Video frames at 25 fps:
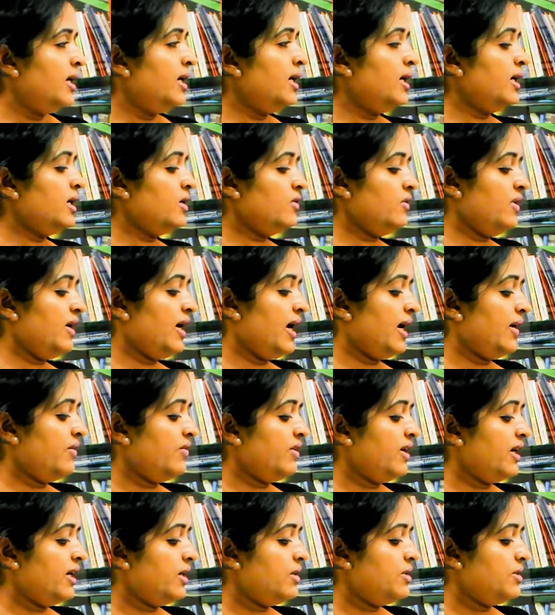Here we,
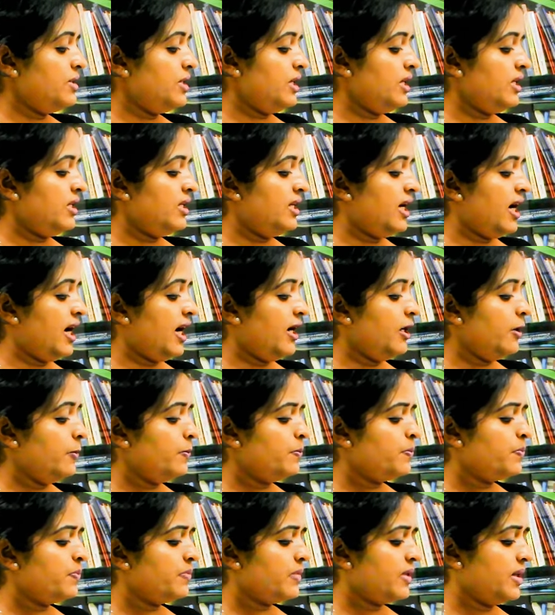we can see that
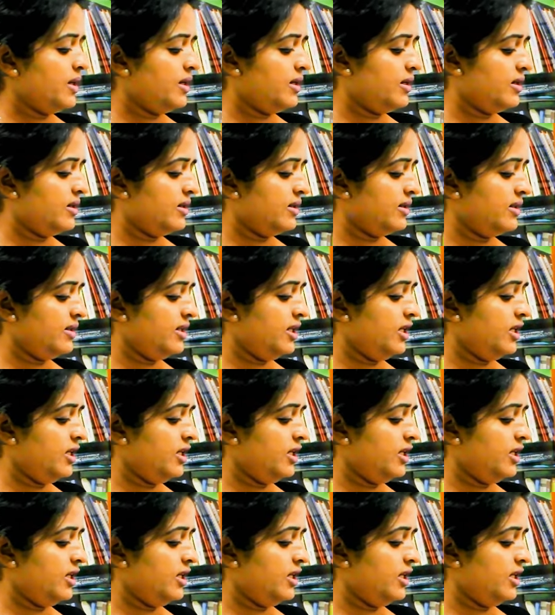uh,